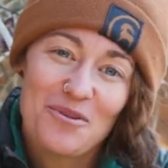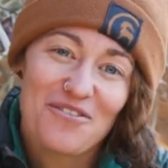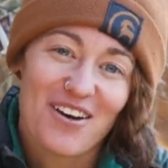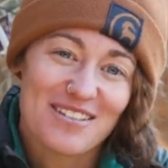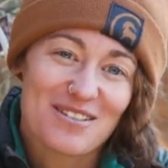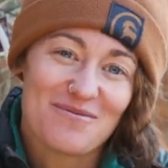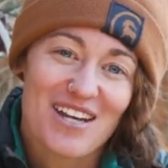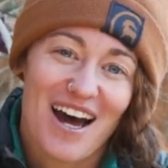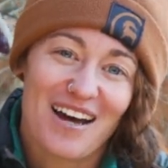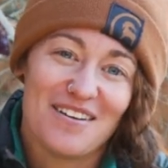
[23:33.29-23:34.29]
you find some
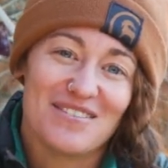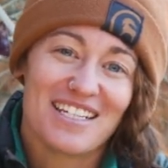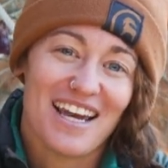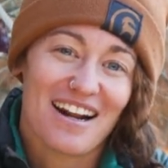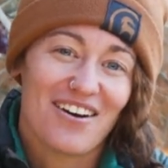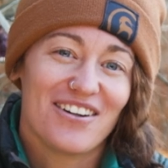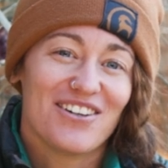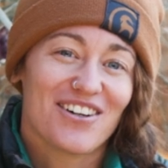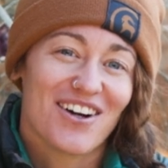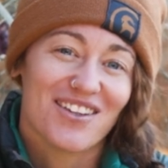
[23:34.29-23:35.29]
time to get out in
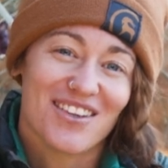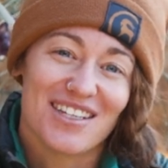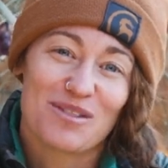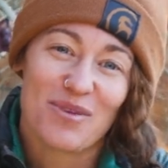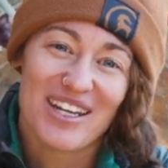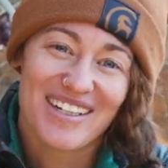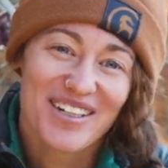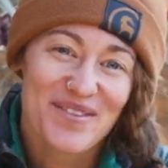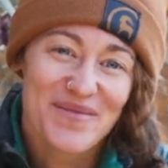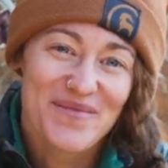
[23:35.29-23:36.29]
your garden this week.